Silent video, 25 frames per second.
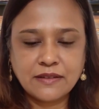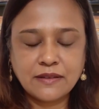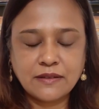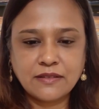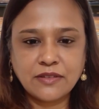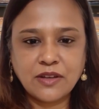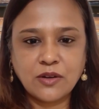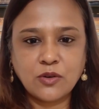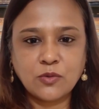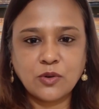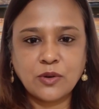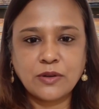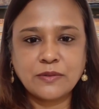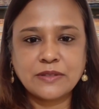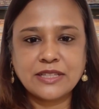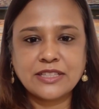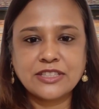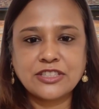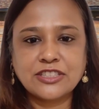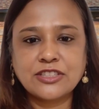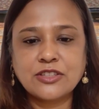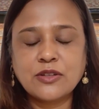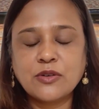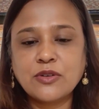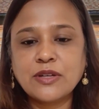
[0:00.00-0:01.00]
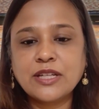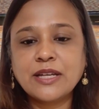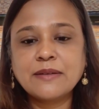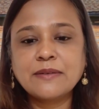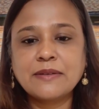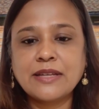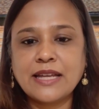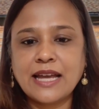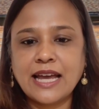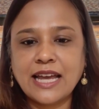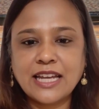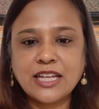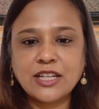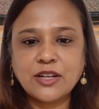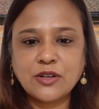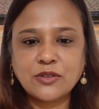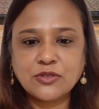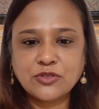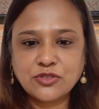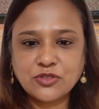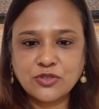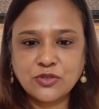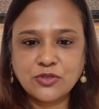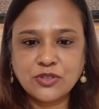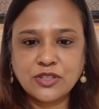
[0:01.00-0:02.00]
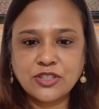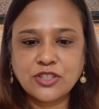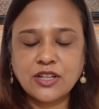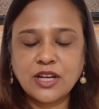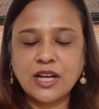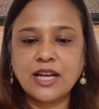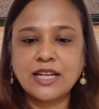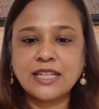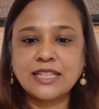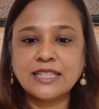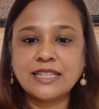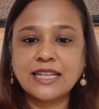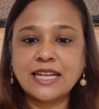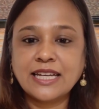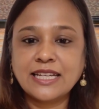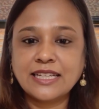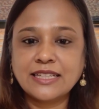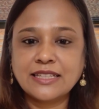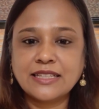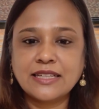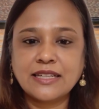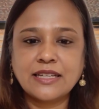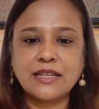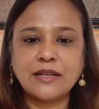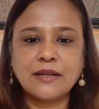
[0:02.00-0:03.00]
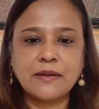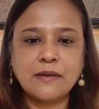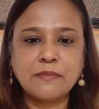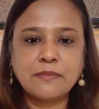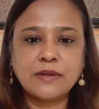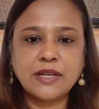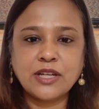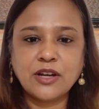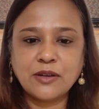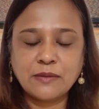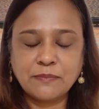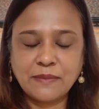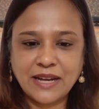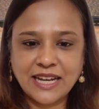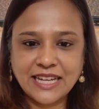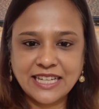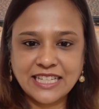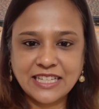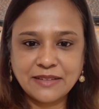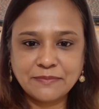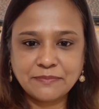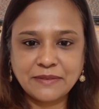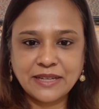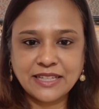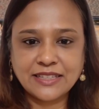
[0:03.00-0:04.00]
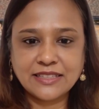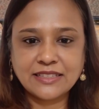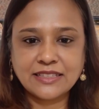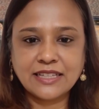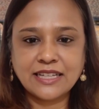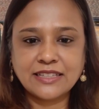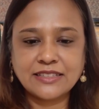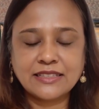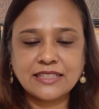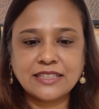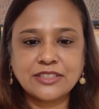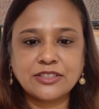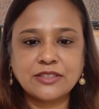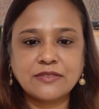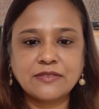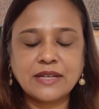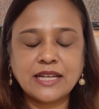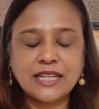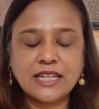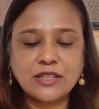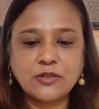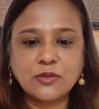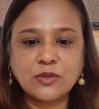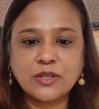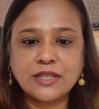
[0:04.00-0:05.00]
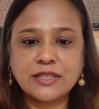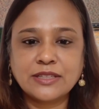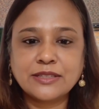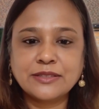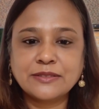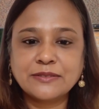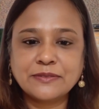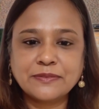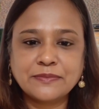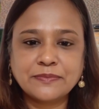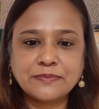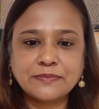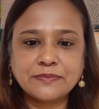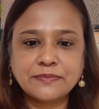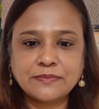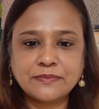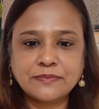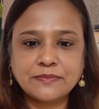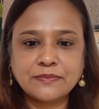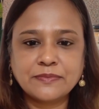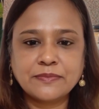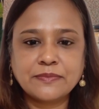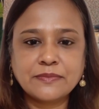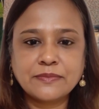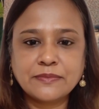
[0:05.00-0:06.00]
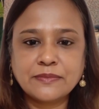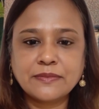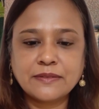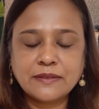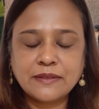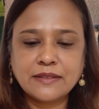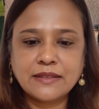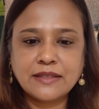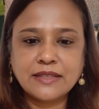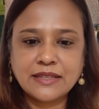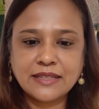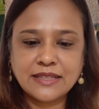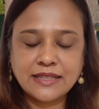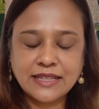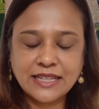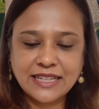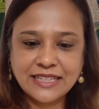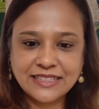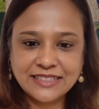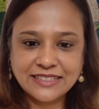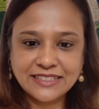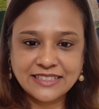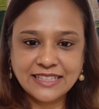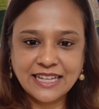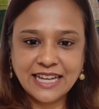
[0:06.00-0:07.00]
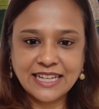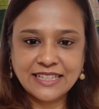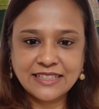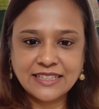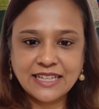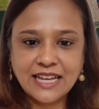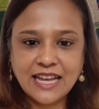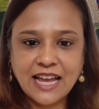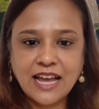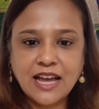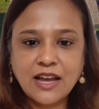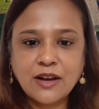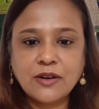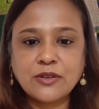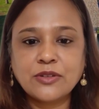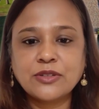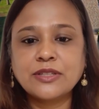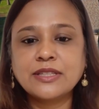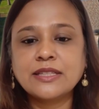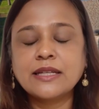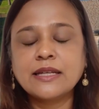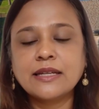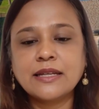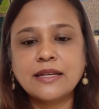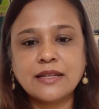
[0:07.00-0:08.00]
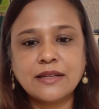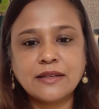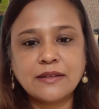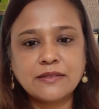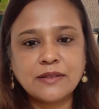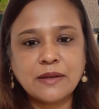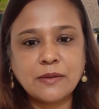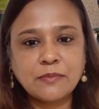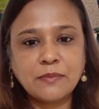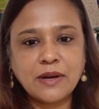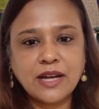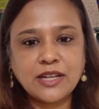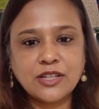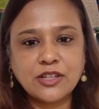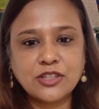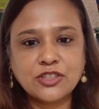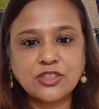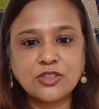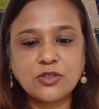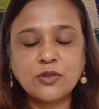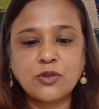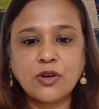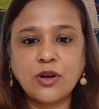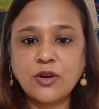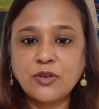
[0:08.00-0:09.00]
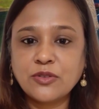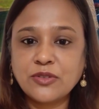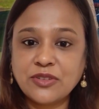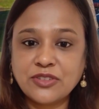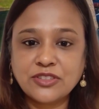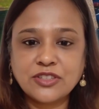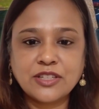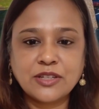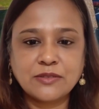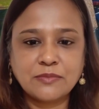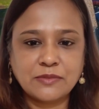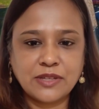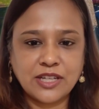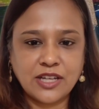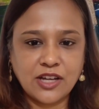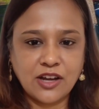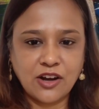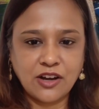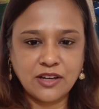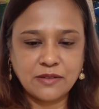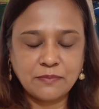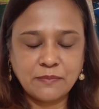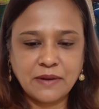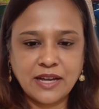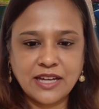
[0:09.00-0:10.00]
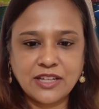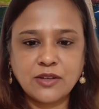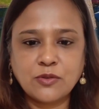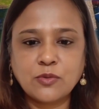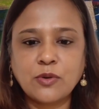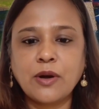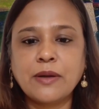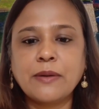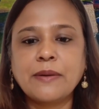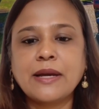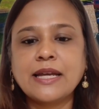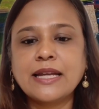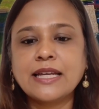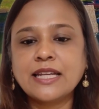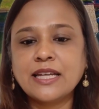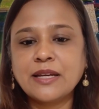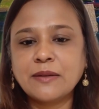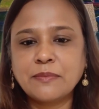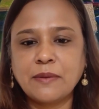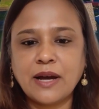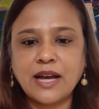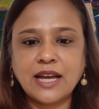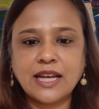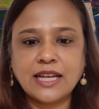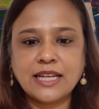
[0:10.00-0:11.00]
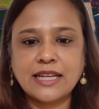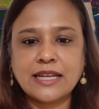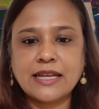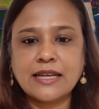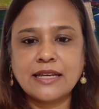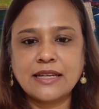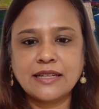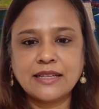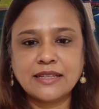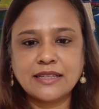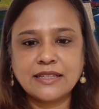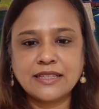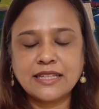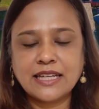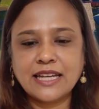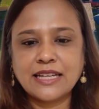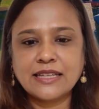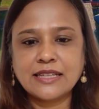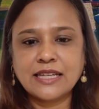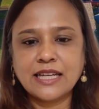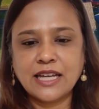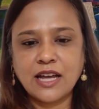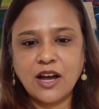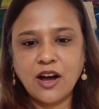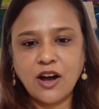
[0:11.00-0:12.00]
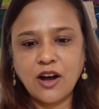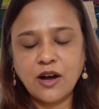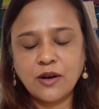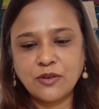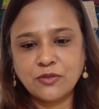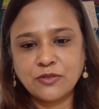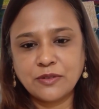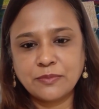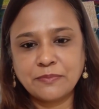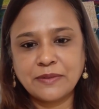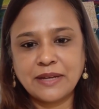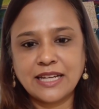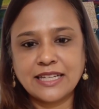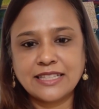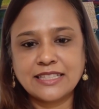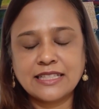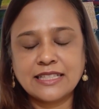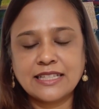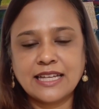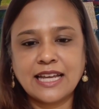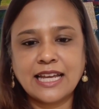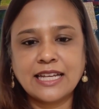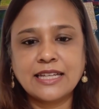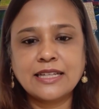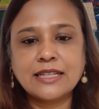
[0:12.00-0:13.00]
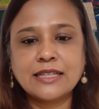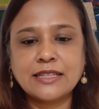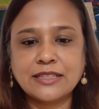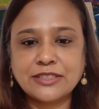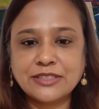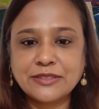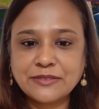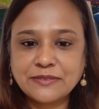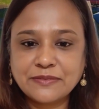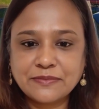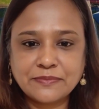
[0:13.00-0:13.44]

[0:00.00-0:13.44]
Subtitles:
The woman's screams echoed through the dark night, but her pain meant nothing to anyone. Inside the house, the mother's groans could be heard by the women nearby, yet they all remained silent.